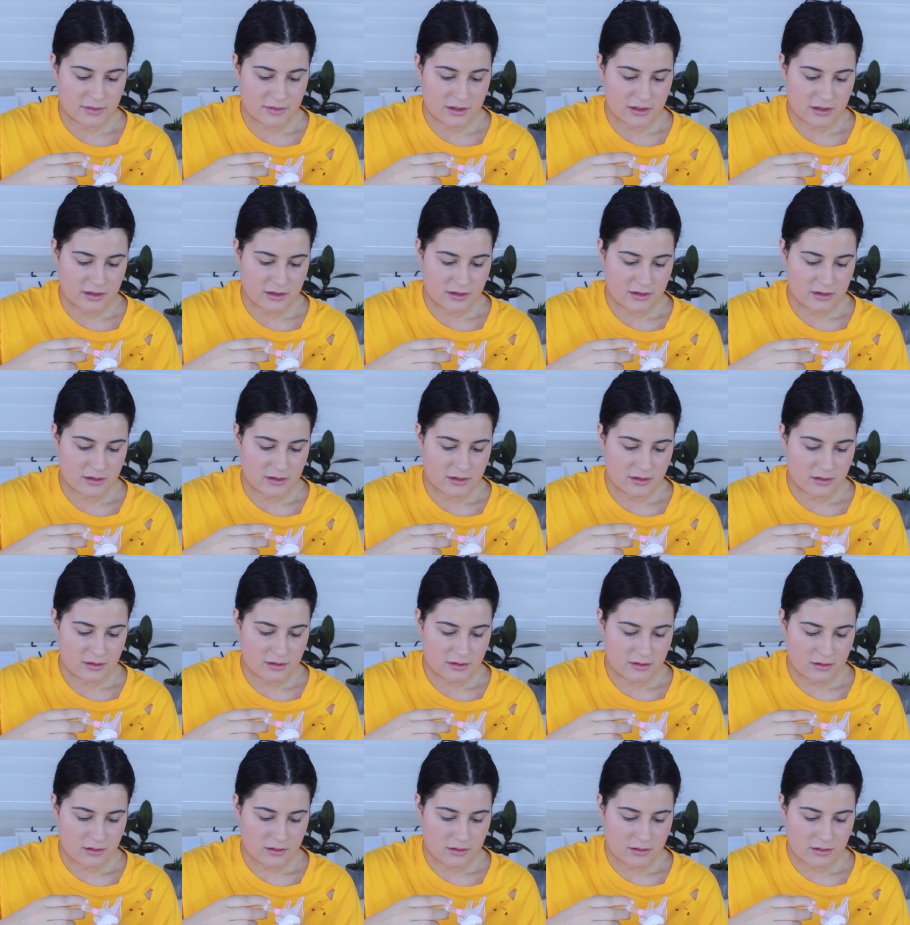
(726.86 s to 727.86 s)

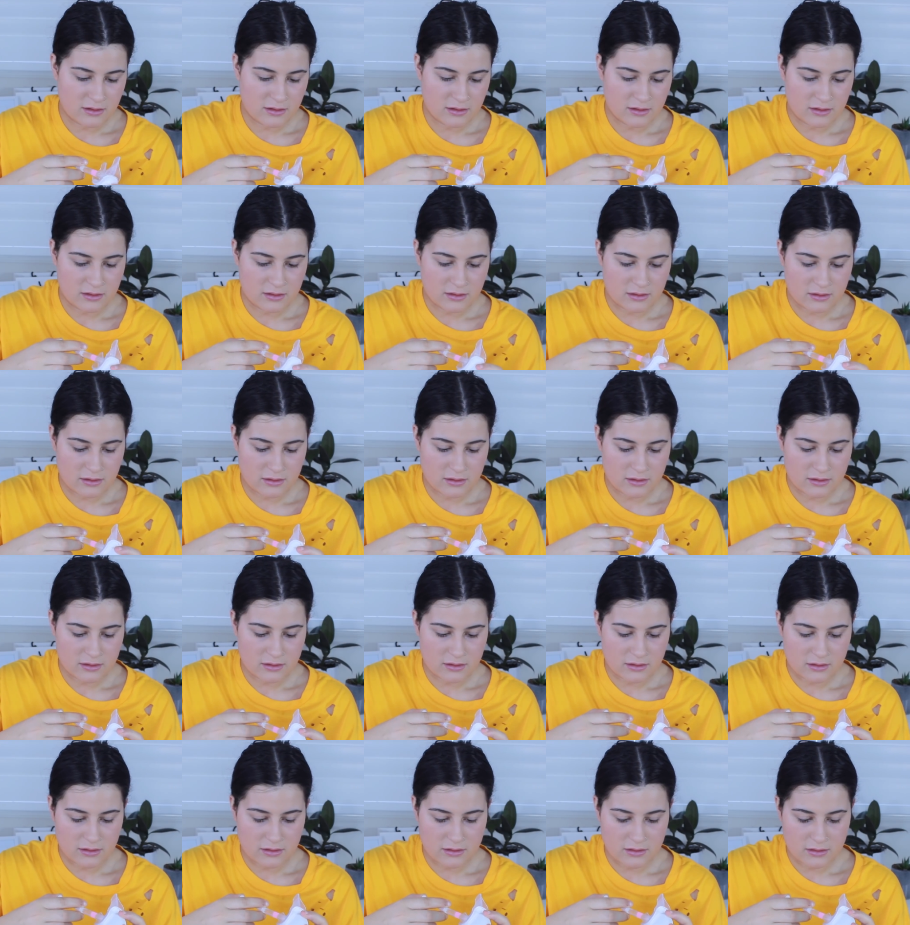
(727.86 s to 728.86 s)

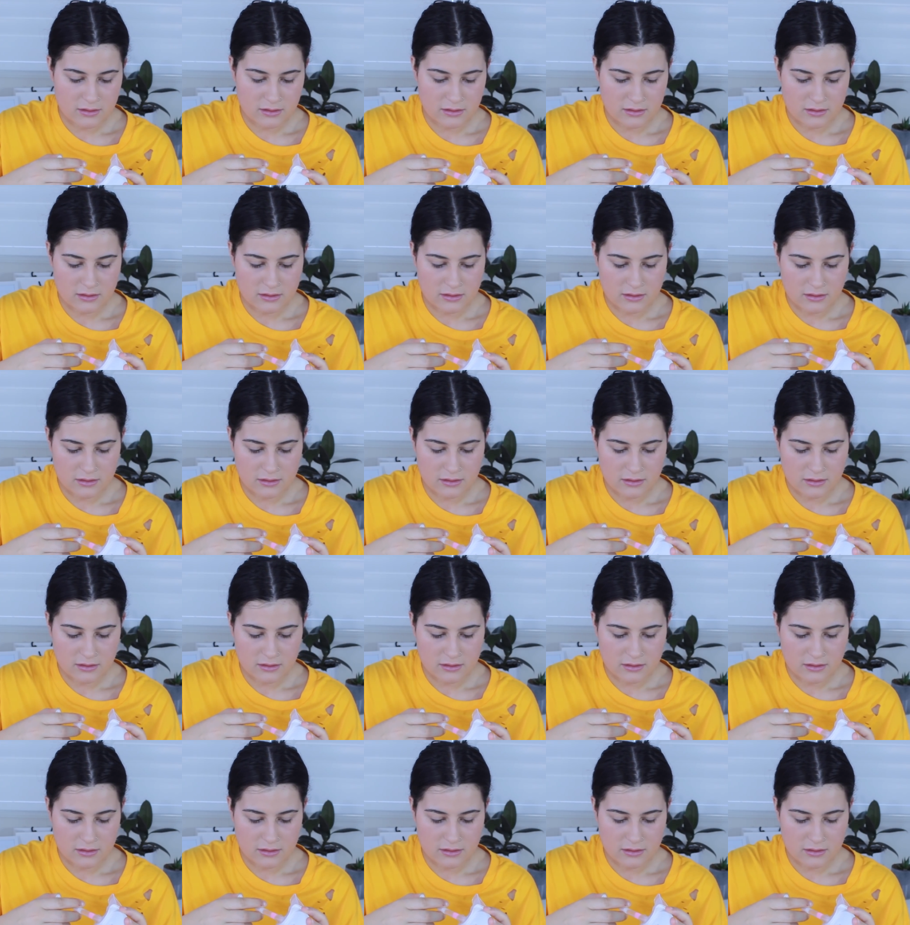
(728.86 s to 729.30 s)
No one is speaking in this clip.